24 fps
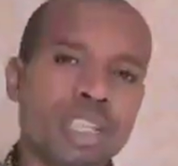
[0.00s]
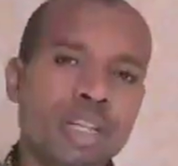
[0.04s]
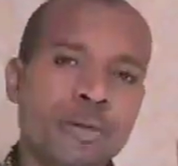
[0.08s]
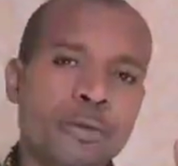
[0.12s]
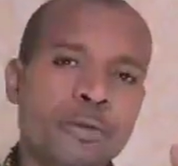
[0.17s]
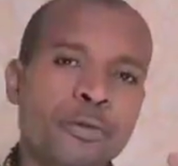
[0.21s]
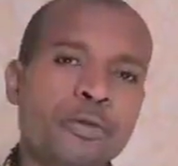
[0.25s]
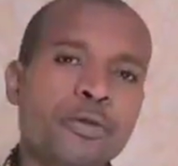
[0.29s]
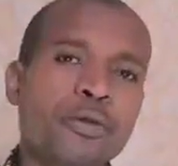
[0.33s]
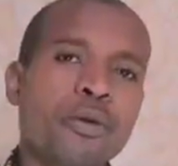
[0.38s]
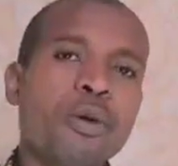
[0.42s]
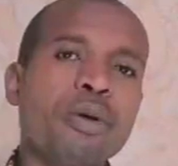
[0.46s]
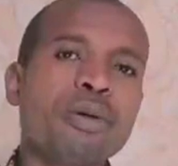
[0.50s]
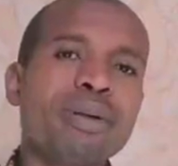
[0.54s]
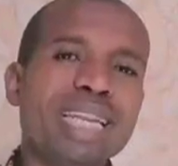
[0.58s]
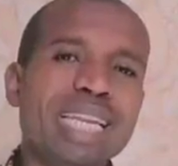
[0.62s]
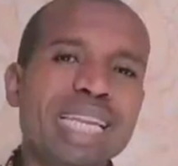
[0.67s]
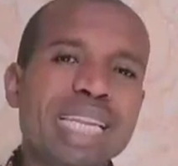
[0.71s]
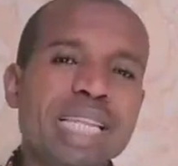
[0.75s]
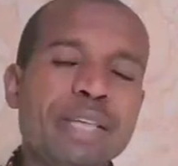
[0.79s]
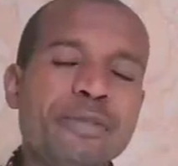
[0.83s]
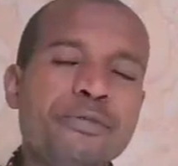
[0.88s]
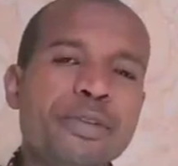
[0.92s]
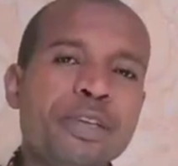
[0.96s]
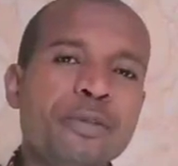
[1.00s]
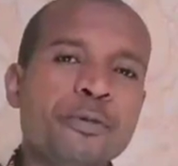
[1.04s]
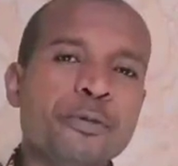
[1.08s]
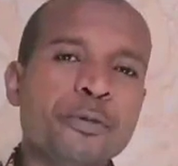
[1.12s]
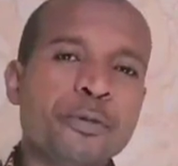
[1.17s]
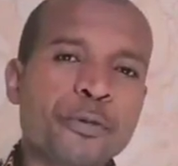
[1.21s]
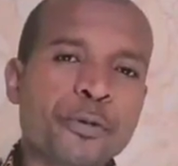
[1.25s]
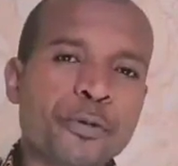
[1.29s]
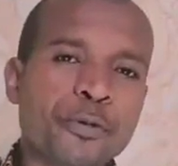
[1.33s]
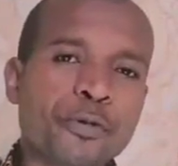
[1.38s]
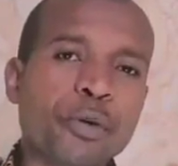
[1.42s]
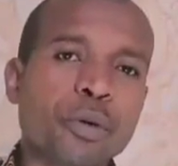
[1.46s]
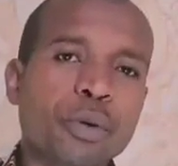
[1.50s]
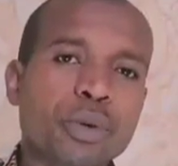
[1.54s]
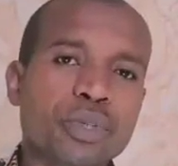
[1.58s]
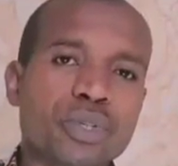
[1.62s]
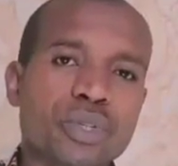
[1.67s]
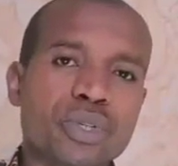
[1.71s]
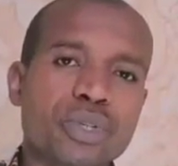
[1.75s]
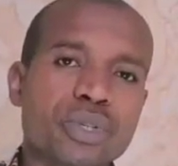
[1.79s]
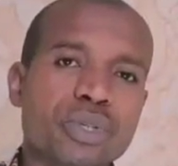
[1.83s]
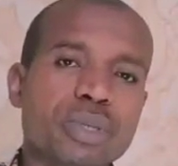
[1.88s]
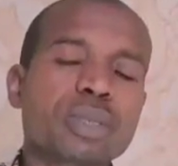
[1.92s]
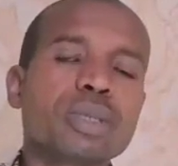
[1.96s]
the four living
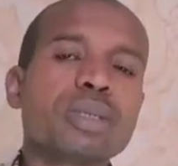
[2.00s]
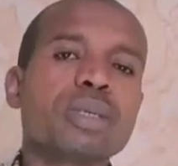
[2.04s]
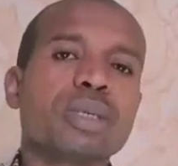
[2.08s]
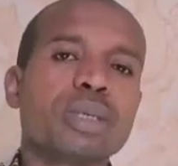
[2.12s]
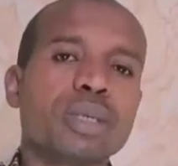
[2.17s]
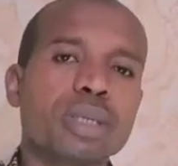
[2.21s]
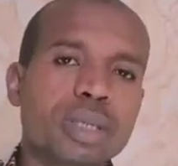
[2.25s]
force